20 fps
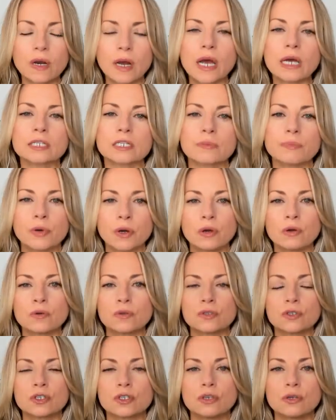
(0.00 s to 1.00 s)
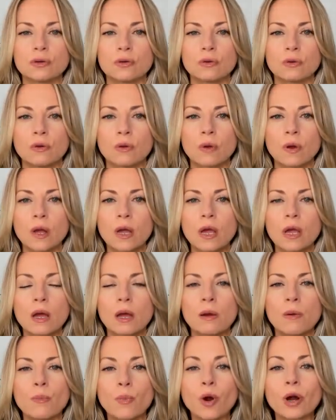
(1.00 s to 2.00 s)
as opposed to
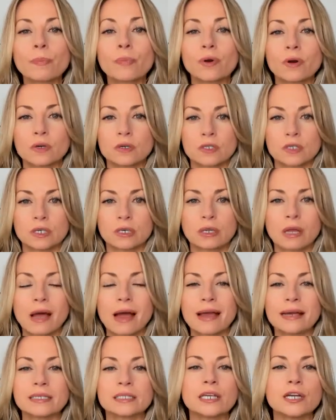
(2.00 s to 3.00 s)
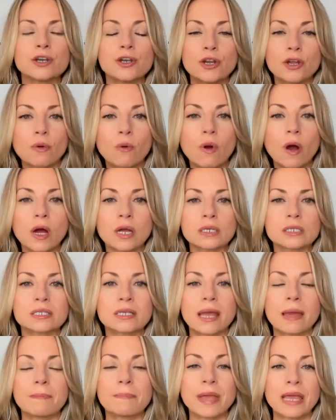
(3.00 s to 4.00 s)
more personalized and nuanced
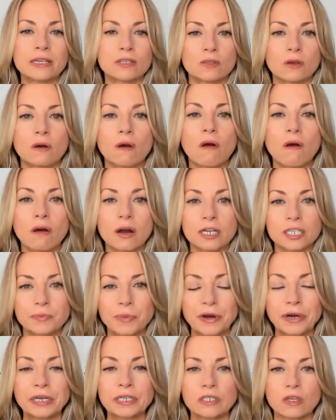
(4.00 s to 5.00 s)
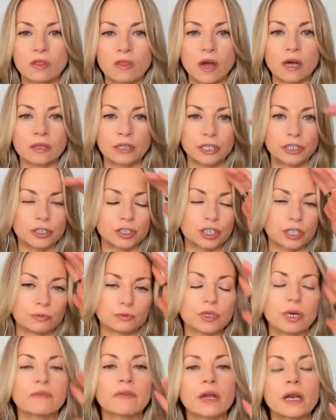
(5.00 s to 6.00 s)
and based on our experience and thought leadership
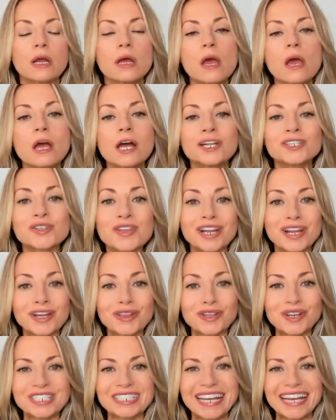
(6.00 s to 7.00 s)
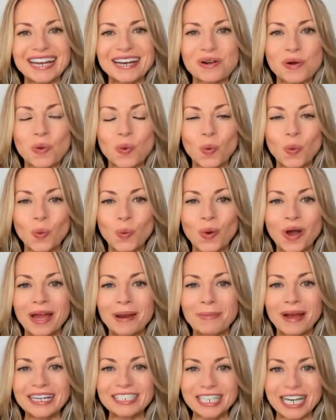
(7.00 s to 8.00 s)
driven. And so then I looked at what
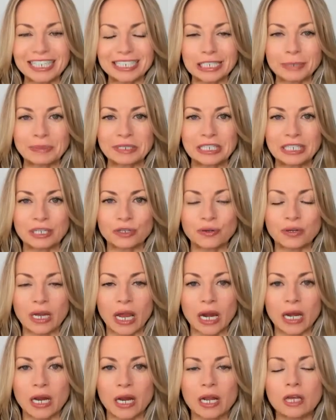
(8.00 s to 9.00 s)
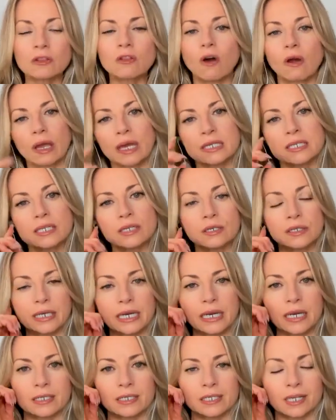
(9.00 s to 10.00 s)
my ChatGPT created, and look, it still
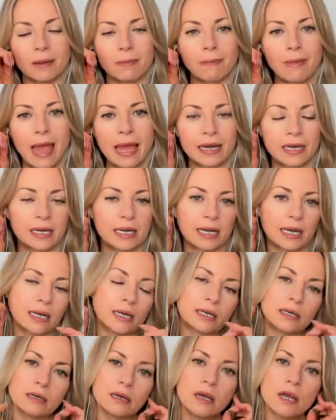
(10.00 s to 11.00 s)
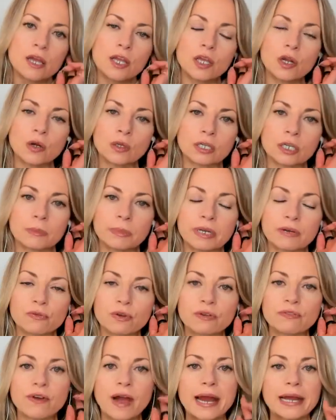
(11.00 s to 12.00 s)
needed some editing and a little bit of
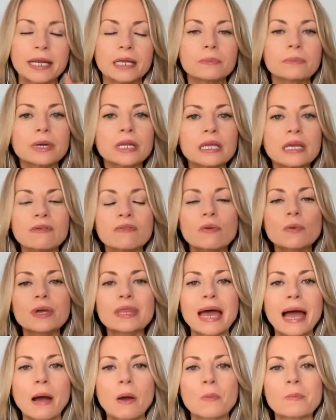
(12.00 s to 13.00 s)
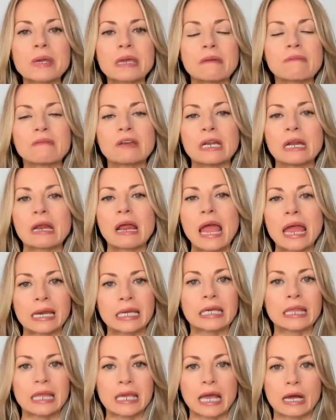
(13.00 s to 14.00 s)
refining, but even without me giving it
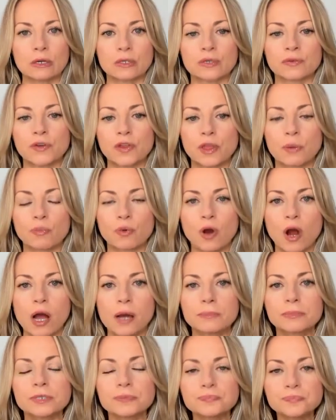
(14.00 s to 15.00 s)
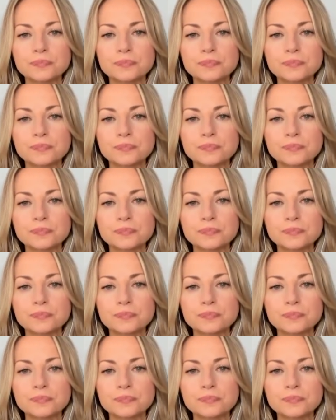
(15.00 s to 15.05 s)
anything else for the prompt,